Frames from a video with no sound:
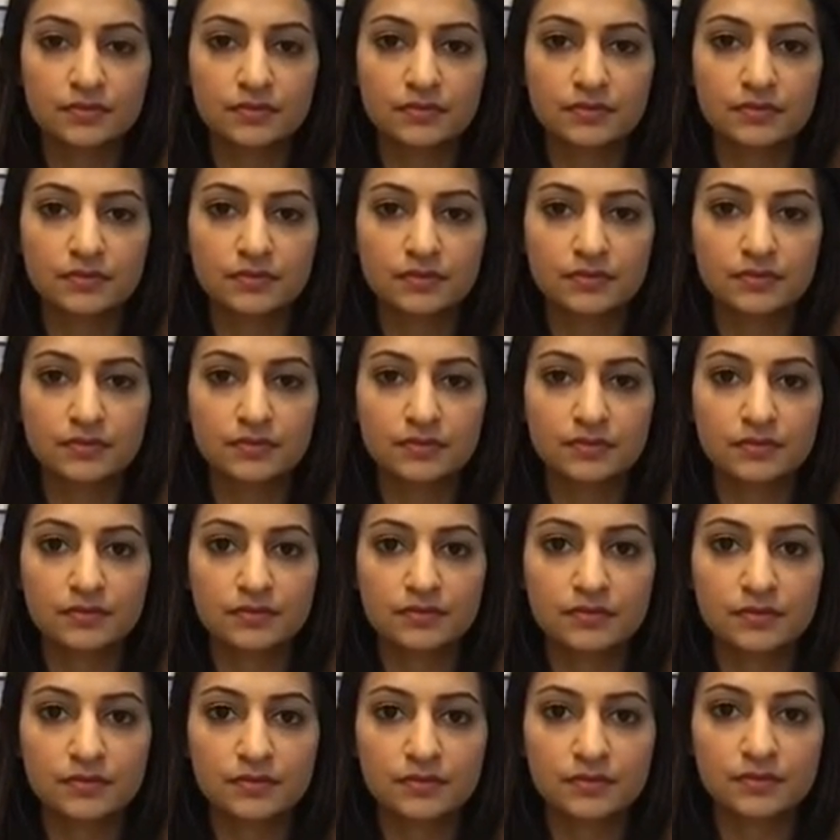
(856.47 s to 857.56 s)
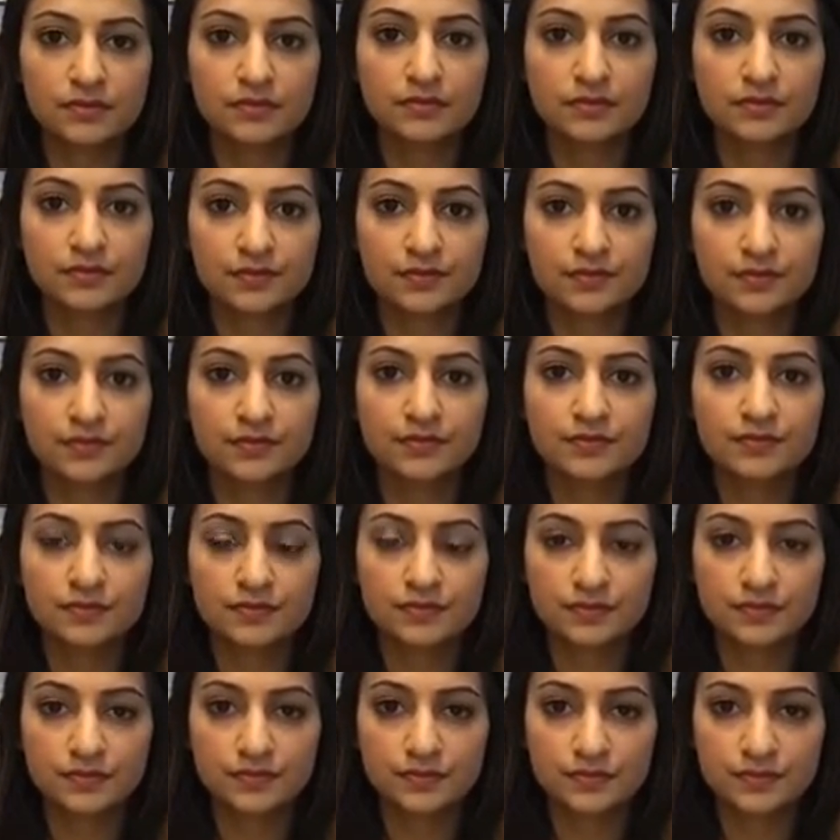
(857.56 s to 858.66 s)

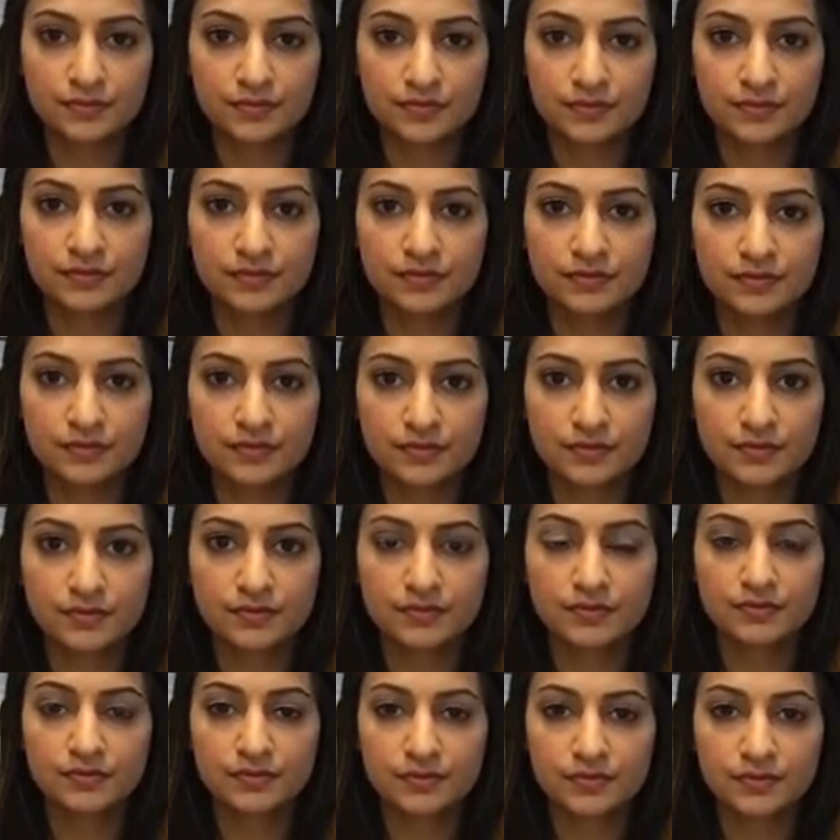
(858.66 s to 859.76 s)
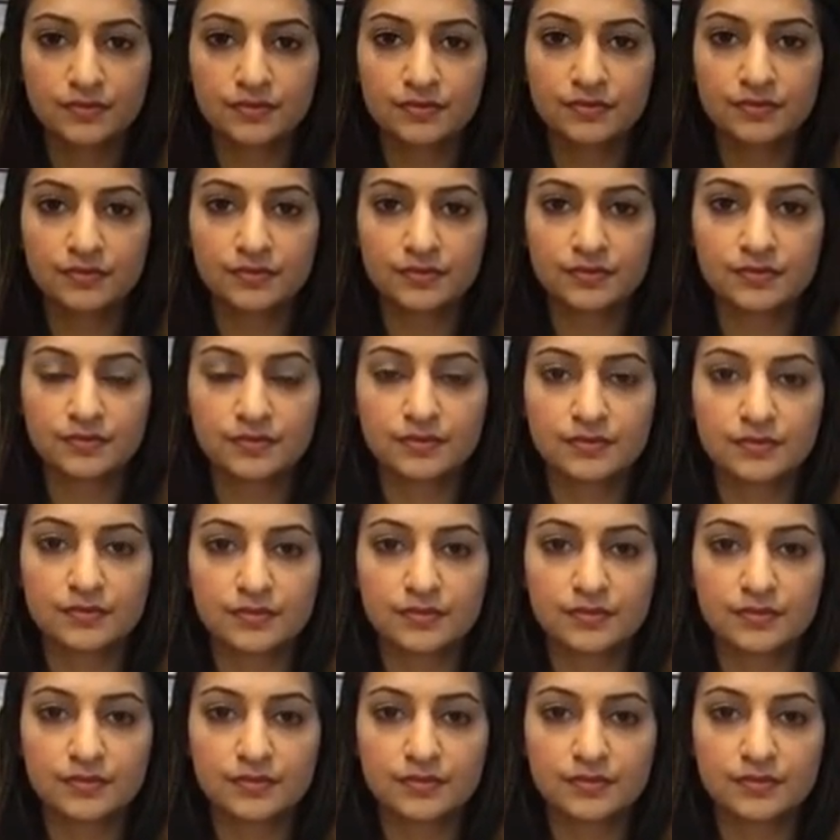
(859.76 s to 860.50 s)
[no speech]